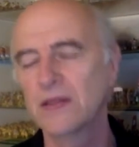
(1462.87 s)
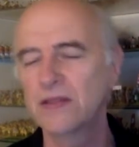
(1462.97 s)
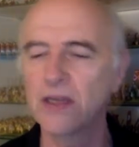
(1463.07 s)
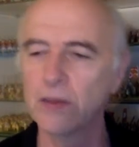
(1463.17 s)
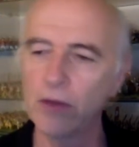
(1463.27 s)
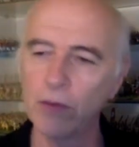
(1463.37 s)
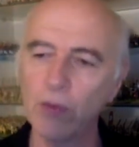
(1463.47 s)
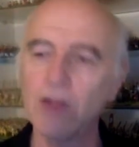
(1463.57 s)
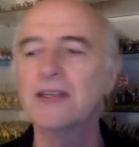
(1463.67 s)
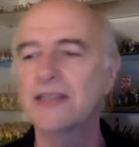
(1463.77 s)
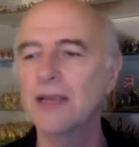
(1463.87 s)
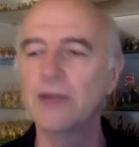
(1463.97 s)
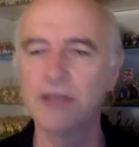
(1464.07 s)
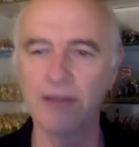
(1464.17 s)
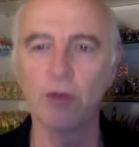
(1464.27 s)
no, not well, some of
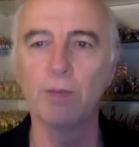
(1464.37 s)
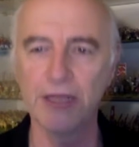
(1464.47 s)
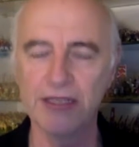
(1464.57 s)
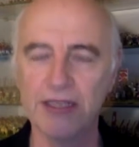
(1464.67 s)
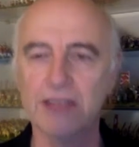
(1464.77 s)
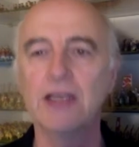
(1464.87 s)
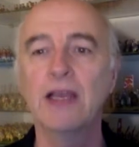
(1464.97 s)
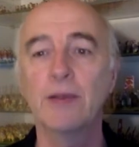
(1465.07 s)
the difficult pieces,